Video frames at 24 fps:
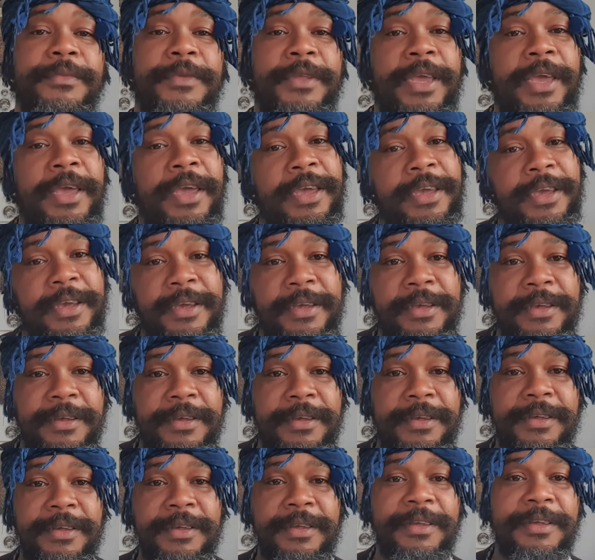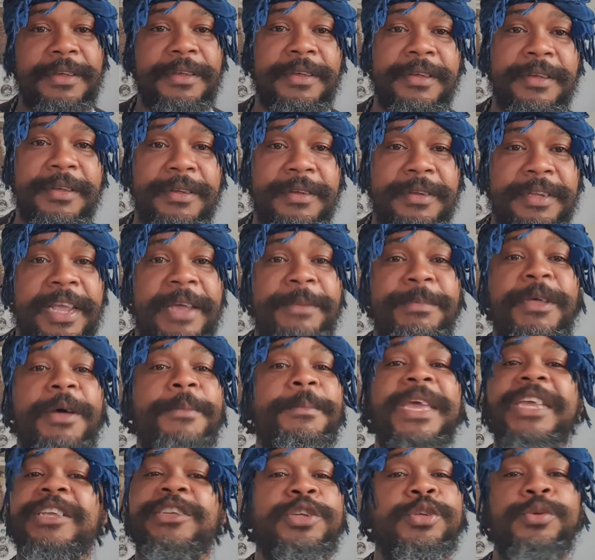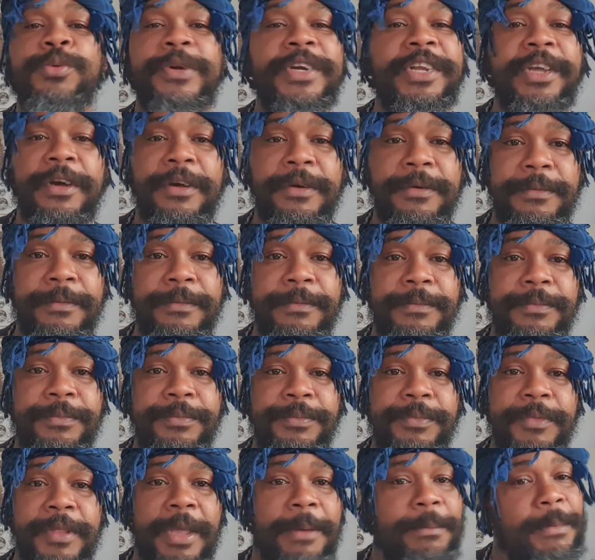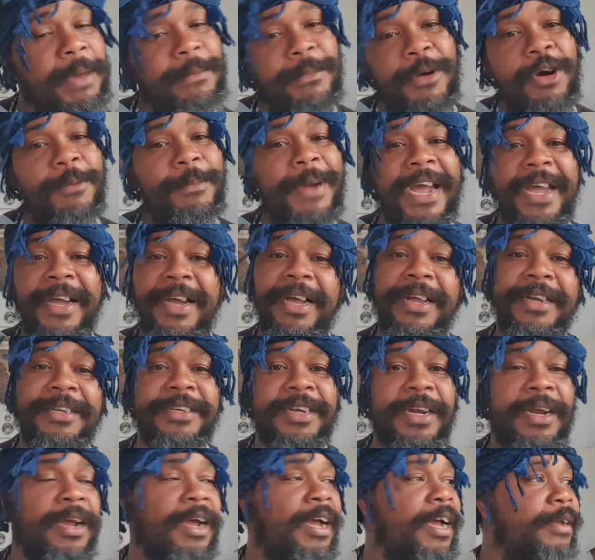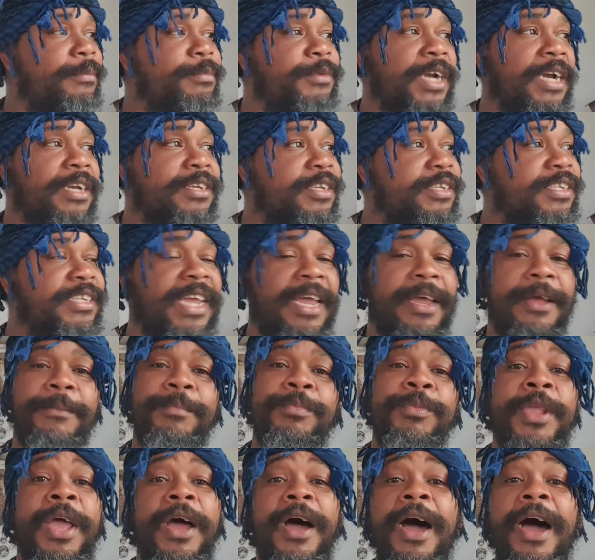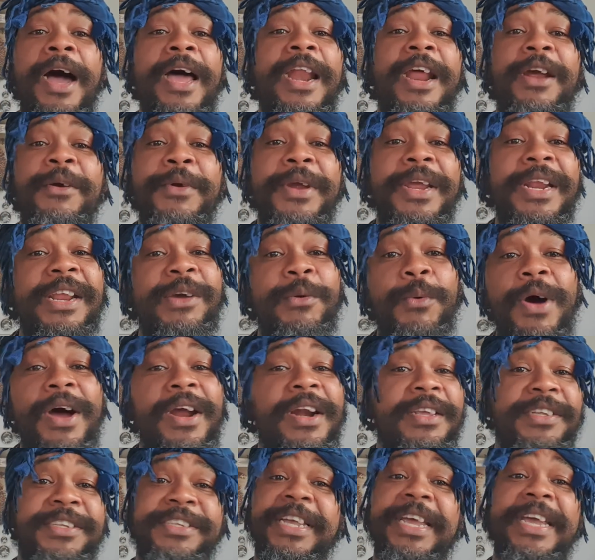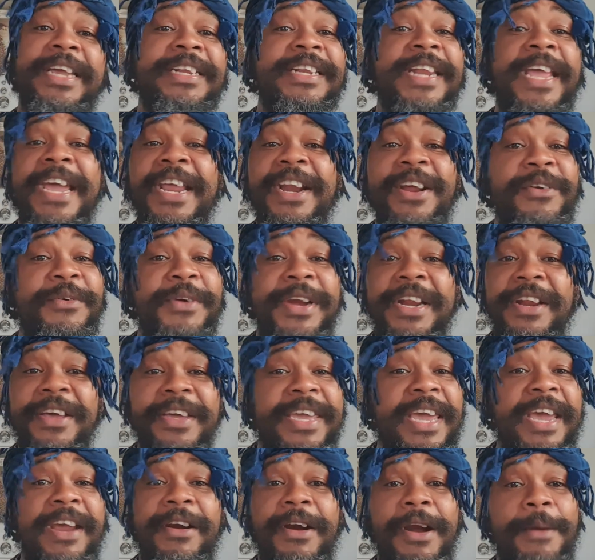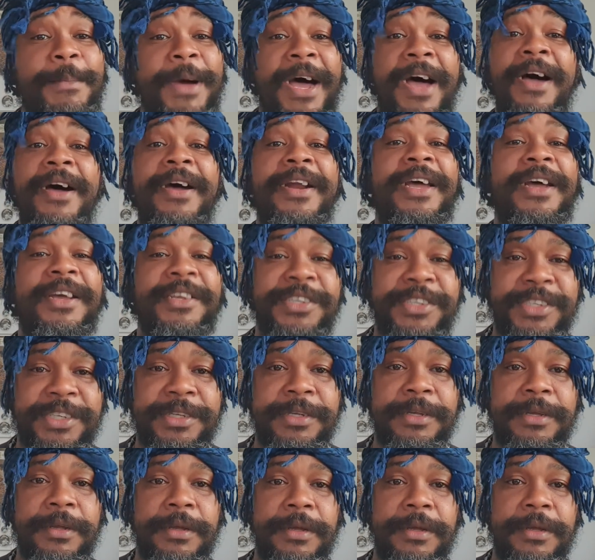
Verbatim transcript: Hey, them no business with you. Remember Michael um, Jackson said, all I really want to say, they don't really care about us.